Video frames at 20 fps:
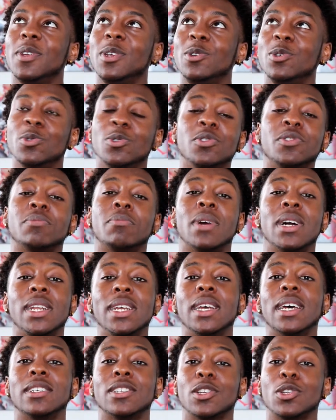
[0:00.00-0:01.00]
use
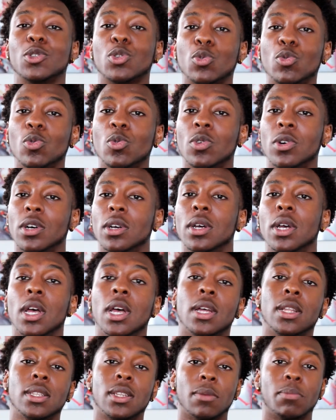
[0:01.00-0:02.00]
money as a tool
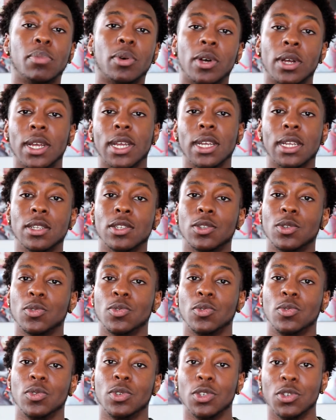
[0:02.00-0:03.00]
to put
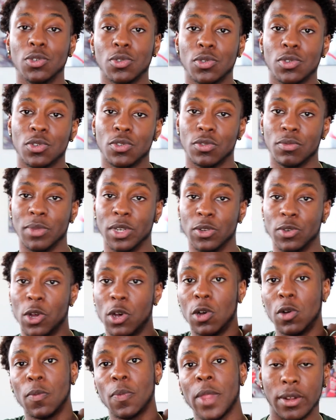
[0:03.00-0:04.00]
into YouTube, you
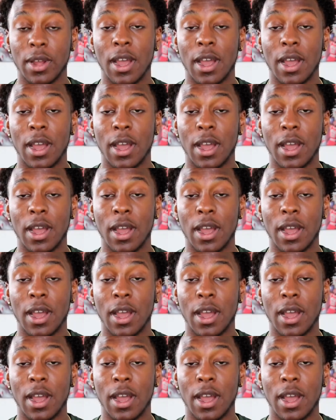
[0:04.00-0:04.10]
know?